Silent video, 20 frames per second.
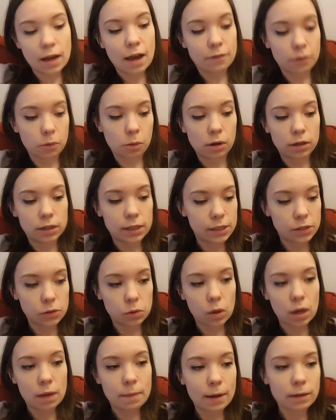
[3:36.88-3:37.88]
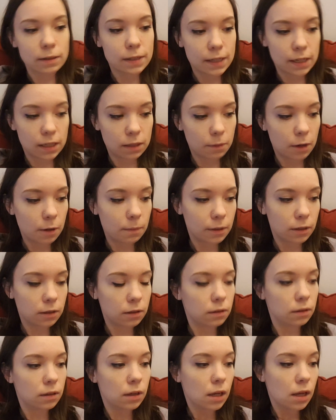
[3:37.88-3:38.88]
Everyone is talking about it at the
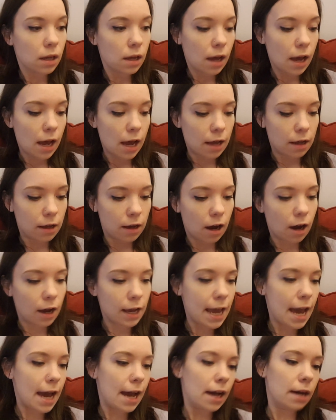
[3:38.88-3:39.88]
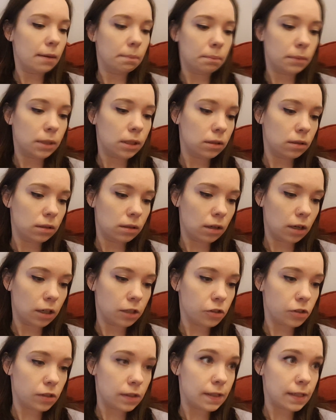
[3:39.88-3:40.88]
moment. I am
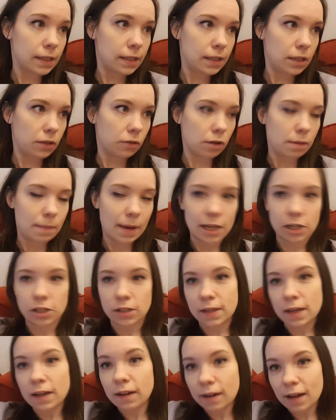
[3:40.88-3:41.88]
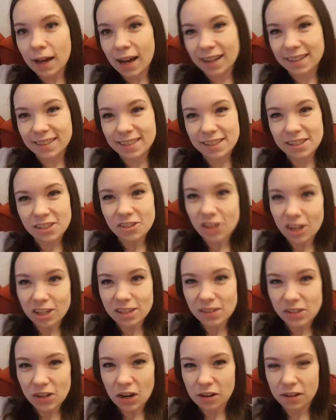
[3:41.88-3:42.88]
163 pages in and it's
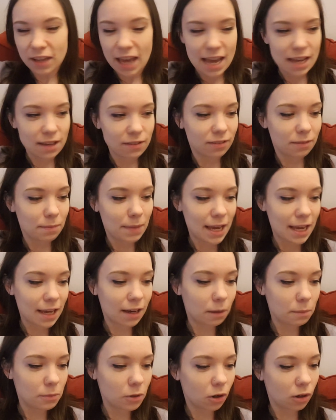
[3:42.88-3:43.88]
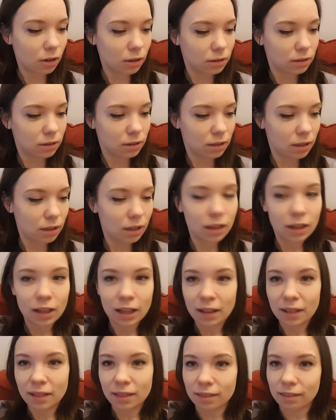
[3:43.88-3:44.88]
just okay for me. I'm not
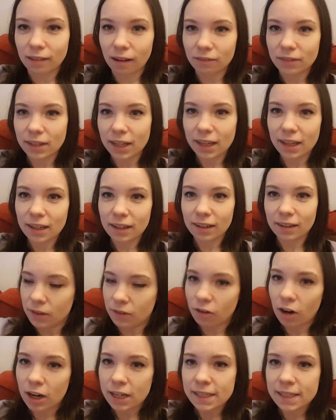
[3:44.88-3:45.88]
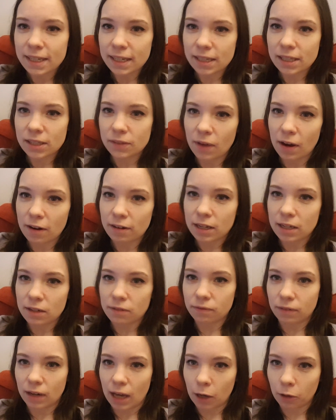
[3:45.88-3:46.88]
loving it. The writing is very
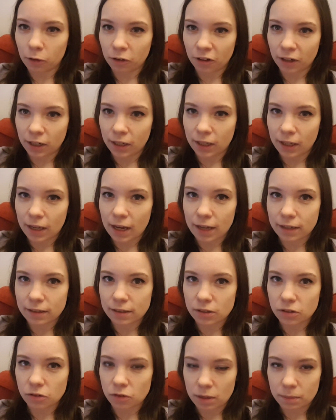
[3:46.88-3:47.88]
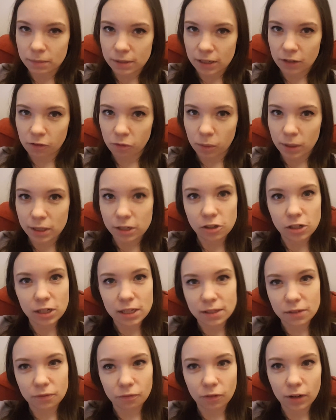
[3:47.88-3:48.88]
flowery and descriptive, which
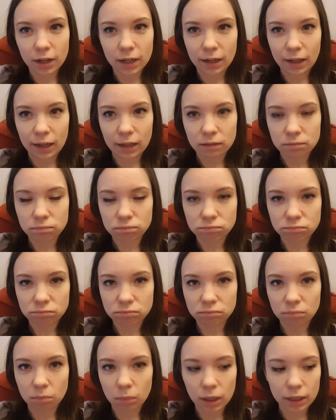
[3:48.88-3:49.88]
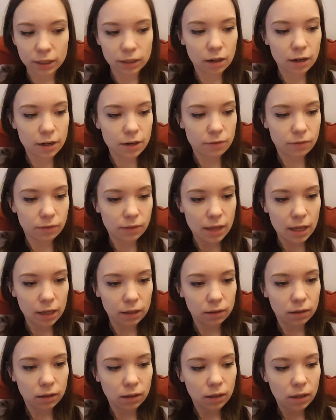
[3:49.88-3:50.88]
isn't really my kind of
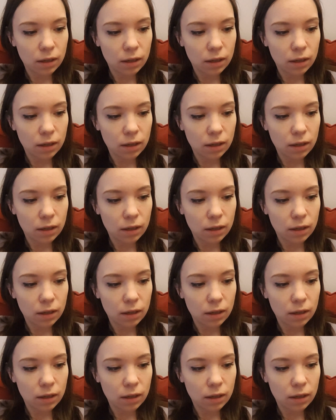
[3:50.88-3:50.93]
thing.